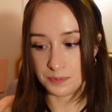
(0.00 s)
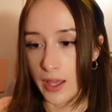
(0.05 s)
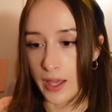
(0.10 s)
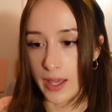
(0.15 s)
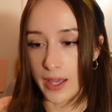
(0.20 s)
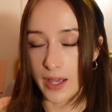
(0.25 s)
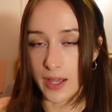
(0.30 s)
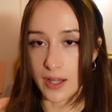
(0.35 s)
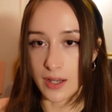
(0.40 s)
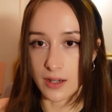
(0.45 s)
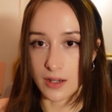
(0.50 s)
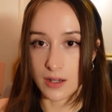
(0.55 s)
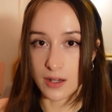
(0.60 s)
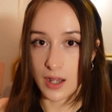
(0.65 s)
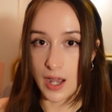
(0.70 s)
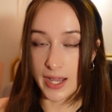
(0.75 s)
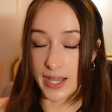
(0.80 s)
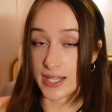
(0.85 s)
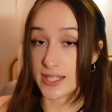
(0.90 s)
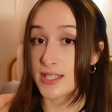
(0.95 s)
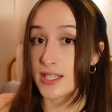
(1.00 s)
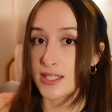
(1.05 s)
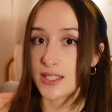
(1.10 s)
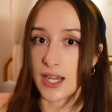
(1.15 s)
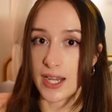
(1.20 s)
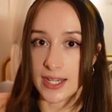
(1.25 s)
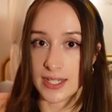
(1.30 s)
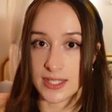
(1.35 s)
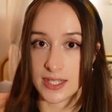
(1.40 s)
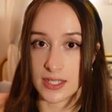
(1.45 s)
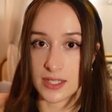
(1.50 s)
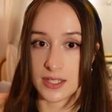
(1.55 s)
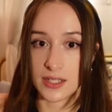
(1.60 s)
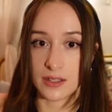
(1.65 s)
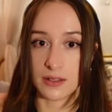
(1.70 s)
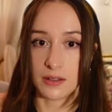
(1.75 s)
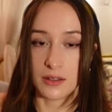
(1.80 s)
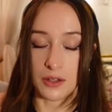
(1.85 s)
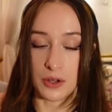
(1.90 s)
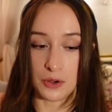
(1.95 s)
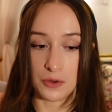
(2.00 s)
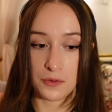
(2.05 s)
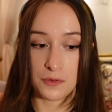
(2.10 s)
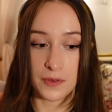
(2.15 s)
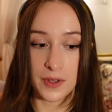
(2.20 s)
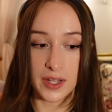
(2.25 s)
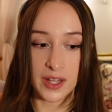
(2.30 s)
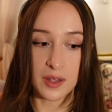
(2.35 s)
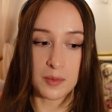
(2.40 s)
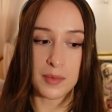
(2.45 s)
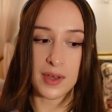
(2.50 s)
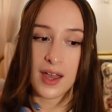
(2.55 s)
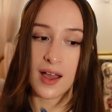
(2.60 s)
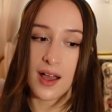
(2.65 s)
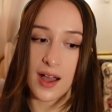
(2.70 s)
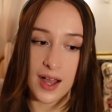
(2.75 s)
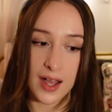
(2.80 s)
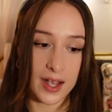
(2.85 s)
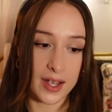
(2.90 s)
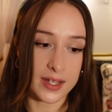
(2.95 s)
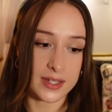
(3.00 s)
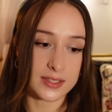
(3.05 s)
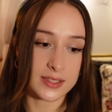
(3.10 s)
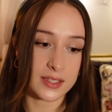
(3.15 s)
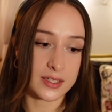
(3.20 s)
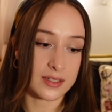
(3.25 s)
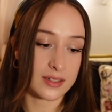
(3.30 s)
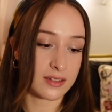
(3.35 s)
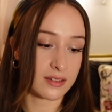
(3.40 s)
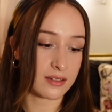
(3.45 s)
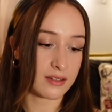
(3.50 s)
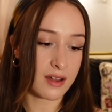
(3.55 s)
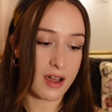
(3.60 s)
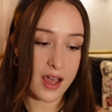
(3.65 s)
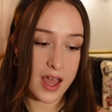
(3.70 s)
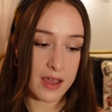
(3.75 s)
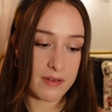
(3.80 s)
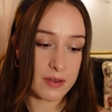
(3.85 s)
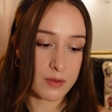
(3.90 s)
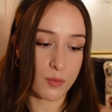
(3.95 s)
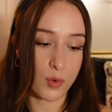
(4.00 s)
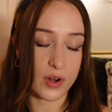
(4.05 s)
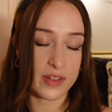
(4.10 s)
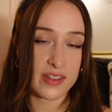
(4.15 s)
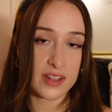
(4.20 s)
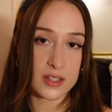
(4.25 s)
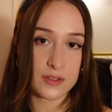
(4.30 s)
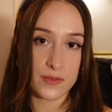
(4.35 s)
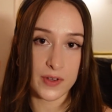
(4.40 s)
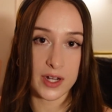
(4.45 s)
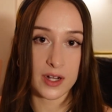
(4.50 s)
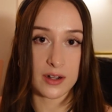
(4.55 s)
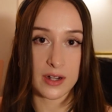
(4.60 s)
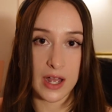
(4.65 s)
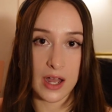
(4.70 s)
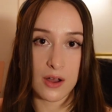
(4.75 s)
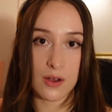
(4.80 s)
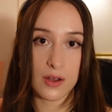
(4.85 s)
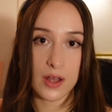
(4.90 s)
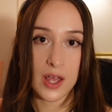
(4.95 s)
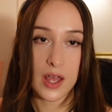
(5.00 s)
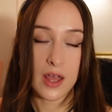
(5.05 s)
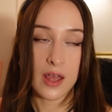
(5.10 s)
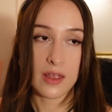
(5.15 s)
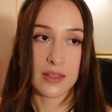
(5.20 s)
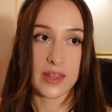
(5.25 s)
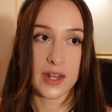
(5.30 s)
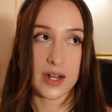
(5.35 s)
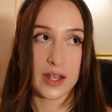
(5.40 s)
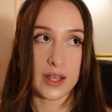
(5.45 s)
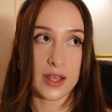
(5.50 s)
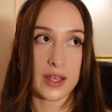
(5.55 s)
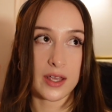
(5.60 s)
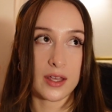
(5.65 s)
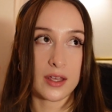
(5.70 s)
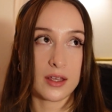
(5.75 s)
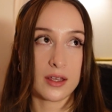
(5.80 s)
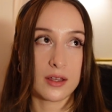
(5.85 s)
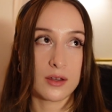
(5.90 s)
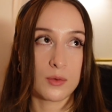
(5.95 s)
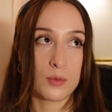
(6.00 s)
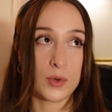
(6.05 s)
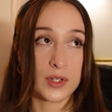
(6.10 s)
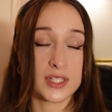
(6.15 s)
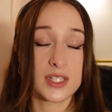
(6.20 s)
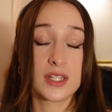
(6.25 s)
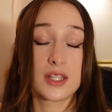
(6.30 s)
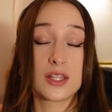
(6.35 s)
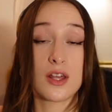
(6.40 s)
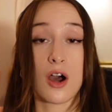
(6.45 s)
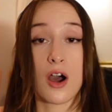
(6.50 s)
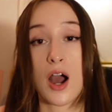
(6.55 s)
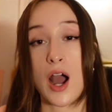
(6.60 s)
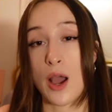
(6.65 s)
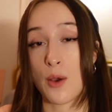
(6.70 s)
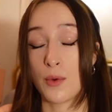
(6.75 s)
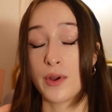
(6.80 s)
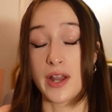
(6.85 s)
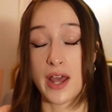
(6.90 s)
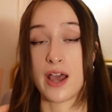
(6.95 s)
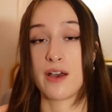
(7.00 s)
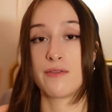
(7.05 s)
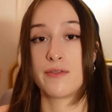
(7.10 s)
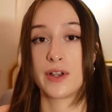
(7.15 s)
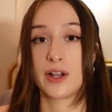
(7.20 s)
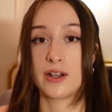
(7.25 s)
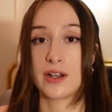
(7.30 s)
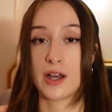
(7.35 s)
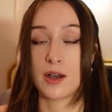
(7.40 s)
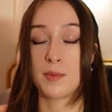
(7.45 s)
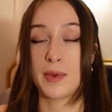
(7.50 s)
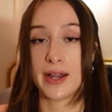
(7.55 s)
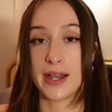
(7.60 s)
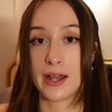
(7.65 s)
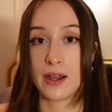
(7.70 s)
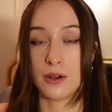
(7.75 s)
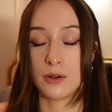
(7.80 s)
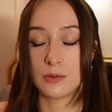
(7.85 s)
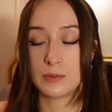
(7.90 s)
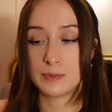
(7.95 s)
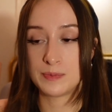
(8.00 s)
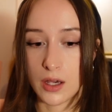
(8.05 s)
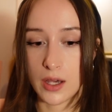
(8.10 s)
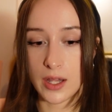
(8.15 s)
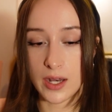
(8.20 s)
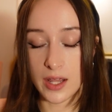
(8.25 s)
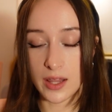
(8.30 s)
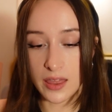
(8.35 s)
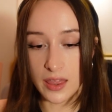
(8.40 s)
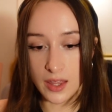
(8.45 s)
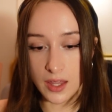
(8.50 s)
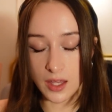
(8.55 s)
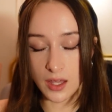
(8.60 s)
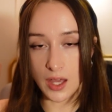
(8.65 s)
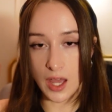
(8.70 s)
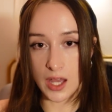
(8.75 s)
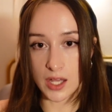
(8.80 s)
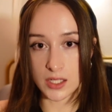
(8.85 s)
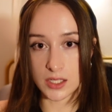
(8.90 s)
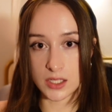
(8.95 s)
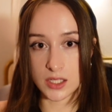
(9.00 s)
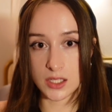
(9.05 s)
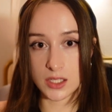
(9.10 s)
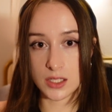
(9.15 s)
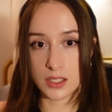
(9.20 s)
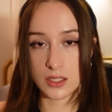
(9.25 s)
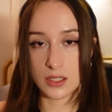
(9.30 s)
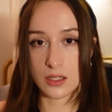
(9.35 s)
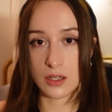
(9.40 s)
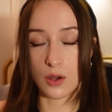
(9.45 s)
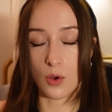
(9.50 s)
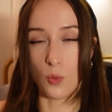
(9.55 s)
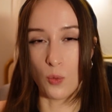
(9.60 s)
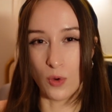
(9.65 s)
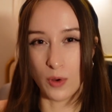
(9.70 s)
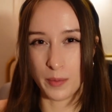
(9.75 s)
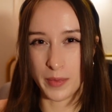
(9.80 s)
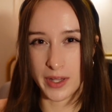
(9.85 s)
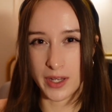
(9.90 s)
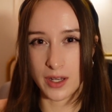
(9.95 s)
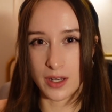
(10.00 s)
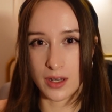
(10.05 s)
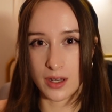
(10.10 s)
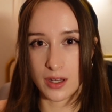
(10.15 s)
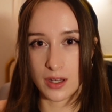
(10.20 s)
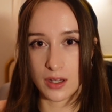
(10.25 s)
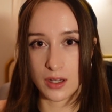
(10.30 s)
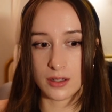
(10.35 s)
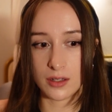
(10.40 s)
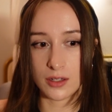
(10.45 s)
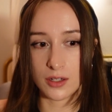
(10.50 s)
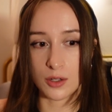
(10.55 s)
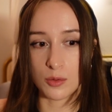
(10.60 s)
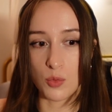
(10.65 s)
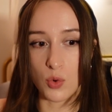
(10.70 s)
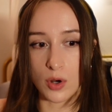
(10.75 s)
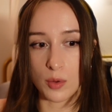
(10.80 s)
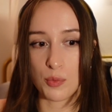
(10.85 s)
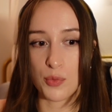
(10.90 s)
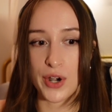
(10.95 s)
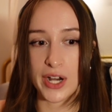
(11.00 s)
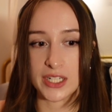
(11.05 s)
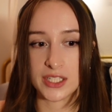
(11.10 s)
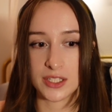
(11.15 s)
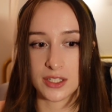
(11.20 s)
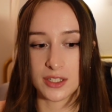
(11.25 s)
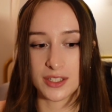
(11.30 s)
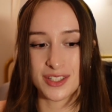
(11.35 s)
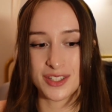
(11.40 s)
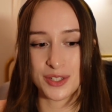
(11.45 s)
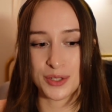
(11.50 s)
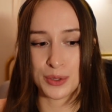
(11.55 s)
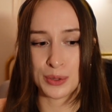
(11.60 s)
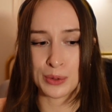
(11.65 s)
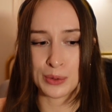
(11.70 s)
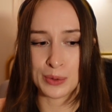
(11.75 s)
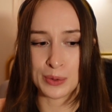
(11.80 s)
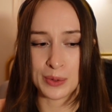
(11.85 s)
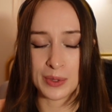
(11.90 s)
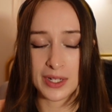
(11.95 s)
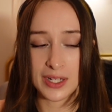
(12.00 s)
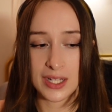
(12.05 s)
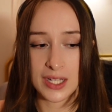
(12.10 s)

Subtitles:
And I guess this ties into, feeling behind and not having more things figured out that I once thought I would have figured out by now. And I think as a woman, you're more pressured to